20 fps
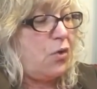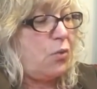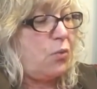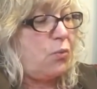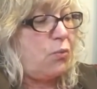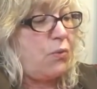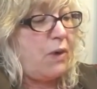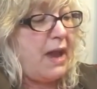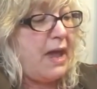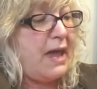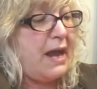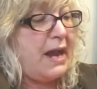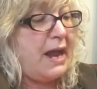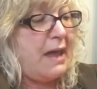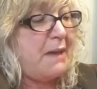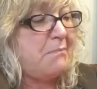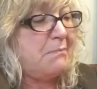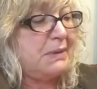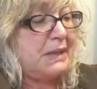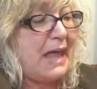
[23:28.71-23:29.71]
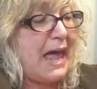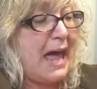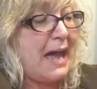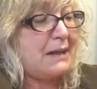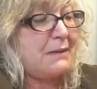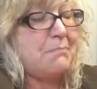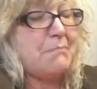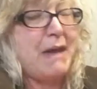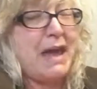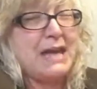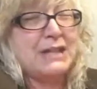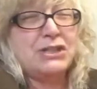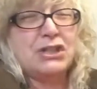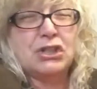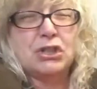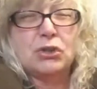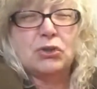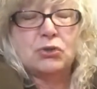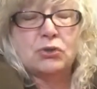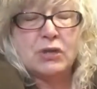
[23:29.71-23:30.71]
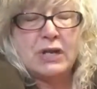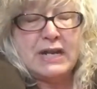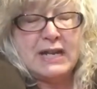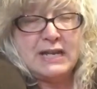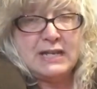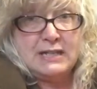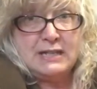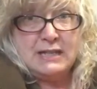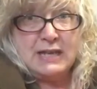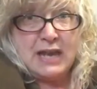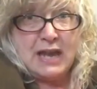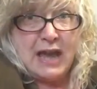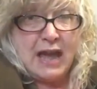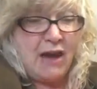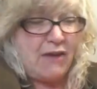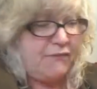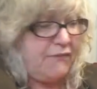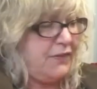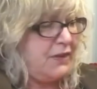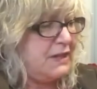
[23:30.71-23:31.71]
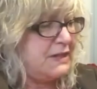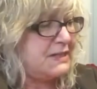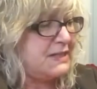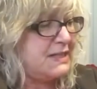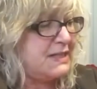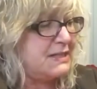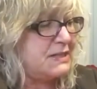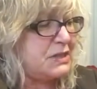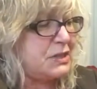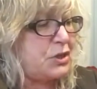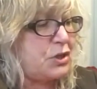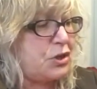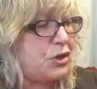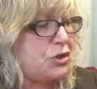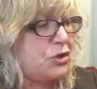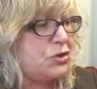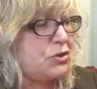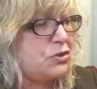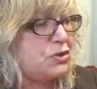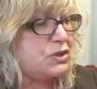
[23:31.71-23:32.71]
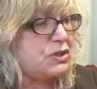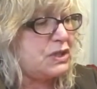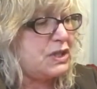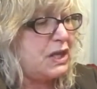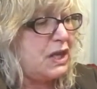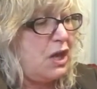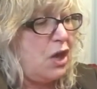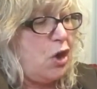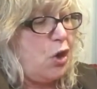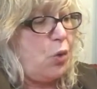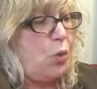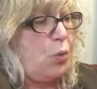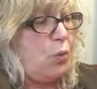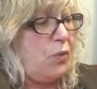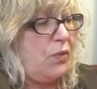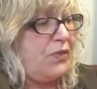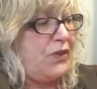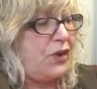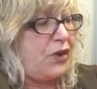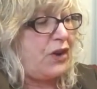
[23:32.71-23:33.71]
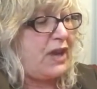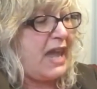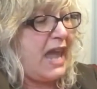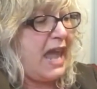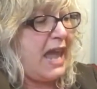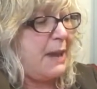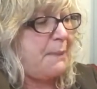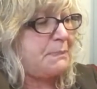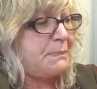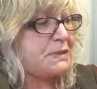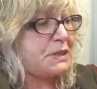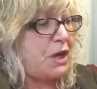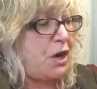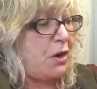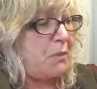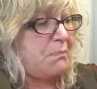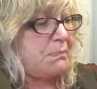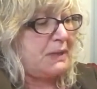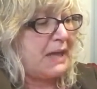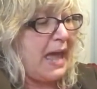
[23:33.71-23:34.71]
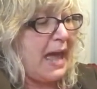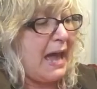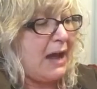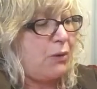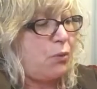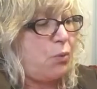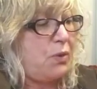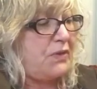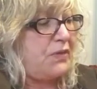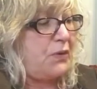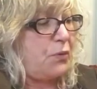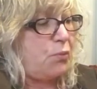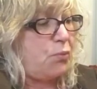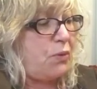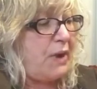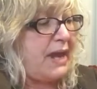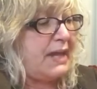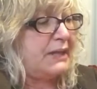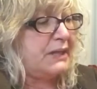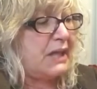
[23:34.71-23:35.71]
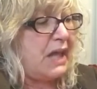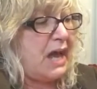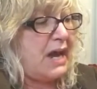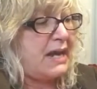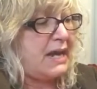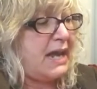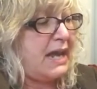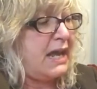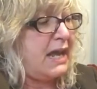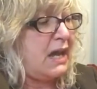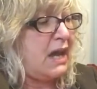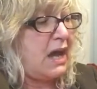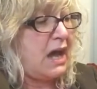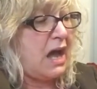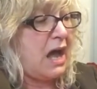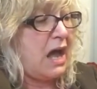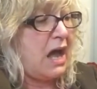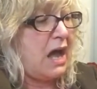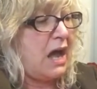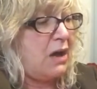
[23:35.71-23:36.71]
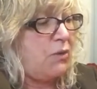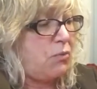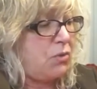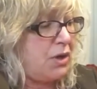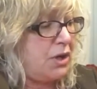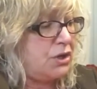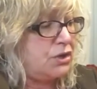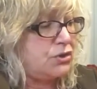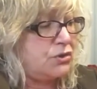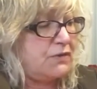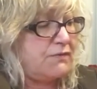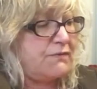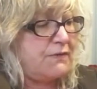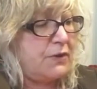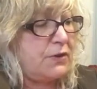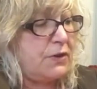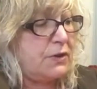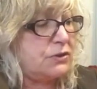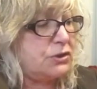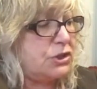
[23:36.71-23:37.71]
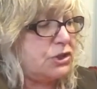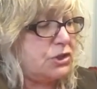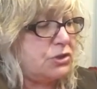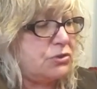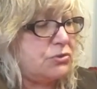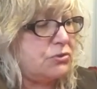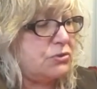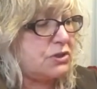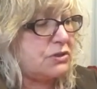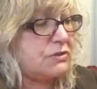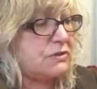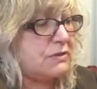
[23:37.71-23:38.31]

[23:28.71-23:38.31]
red and black Mandalorian outfits, his and hers. Their capes are black with a red lining. I want to do a photo shoot.